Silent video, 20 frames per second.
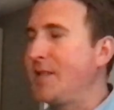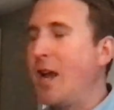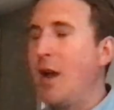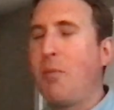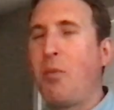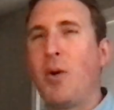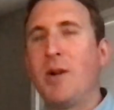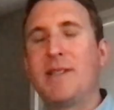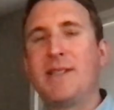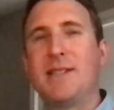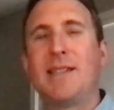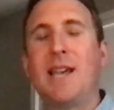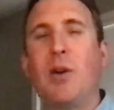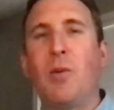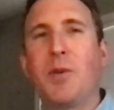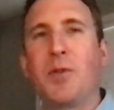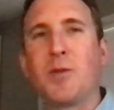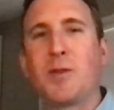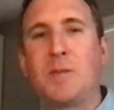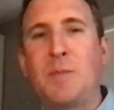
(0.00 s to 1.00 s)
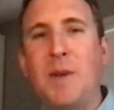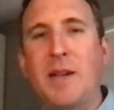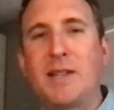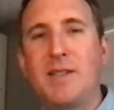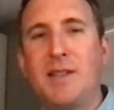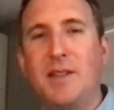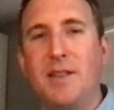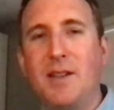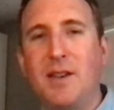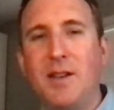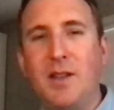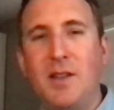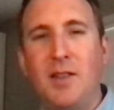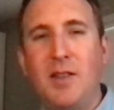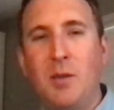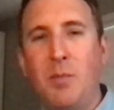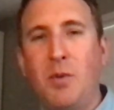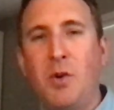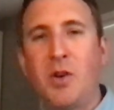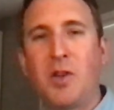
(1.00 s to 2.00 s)
points this out with respect to
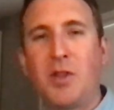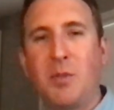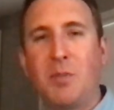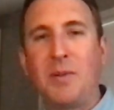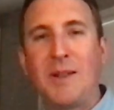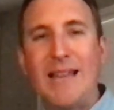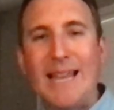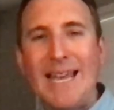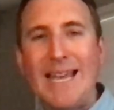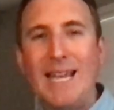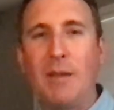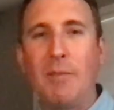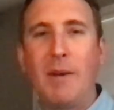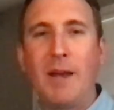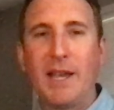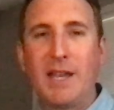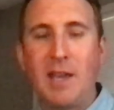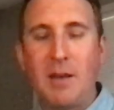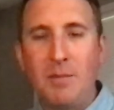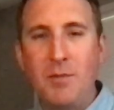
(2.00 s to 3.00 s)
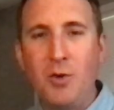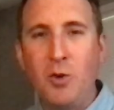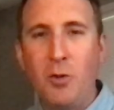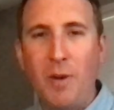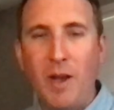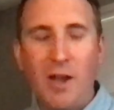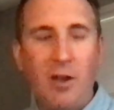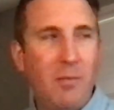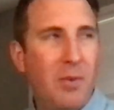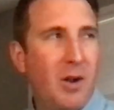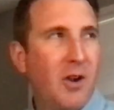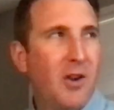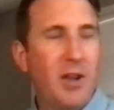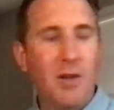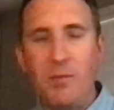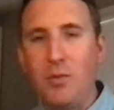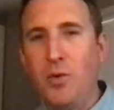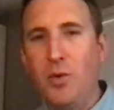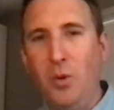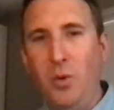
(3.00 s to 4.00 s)
the book The Plague by Albert
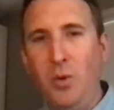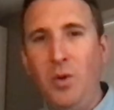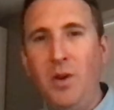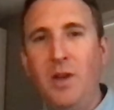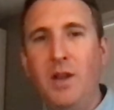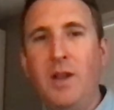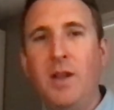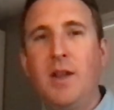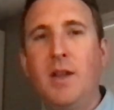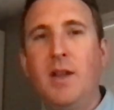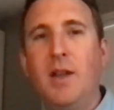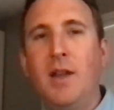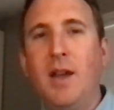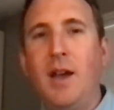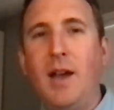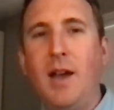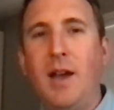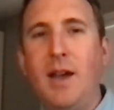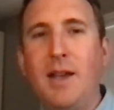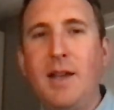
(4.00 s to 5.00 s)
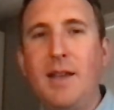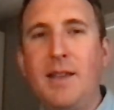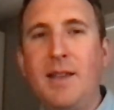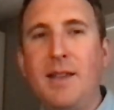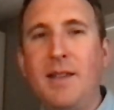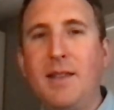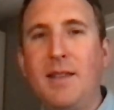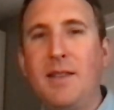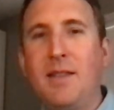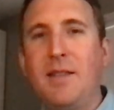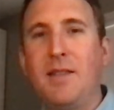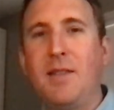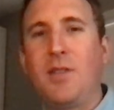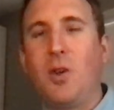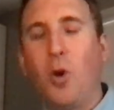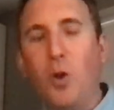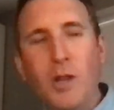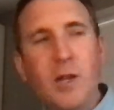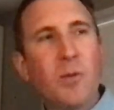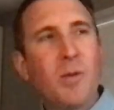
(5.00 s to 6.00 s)
Camus.
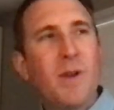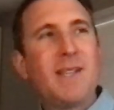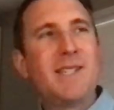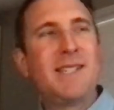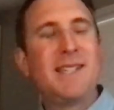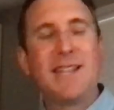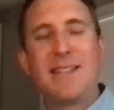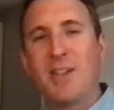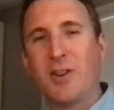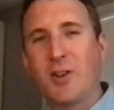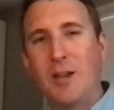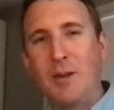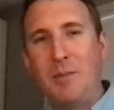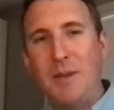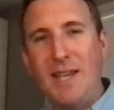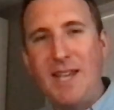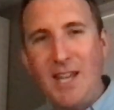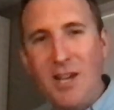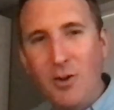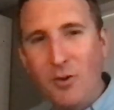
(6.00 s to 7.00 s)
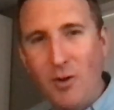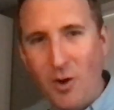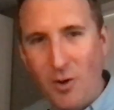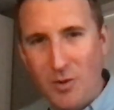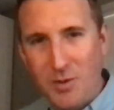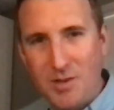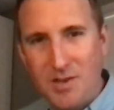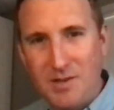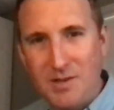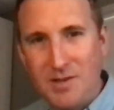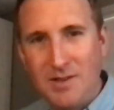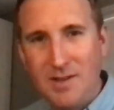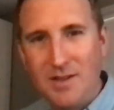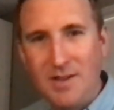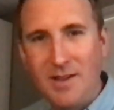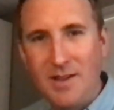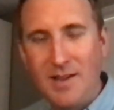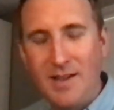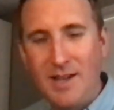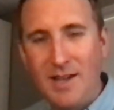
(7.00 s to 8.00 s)
The only reason that there can be heroes
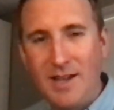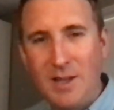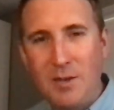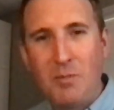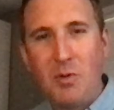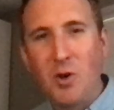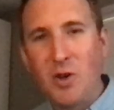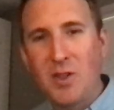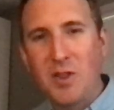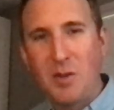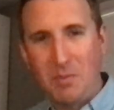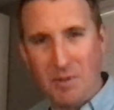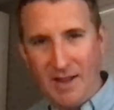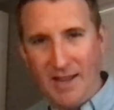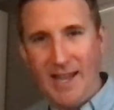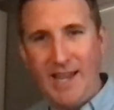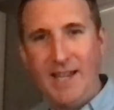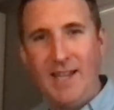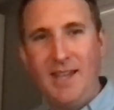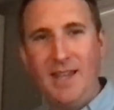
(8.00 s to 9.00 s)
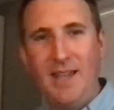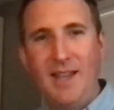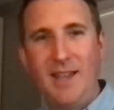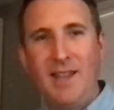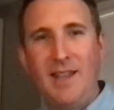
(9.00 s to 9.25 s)
in the book The Plague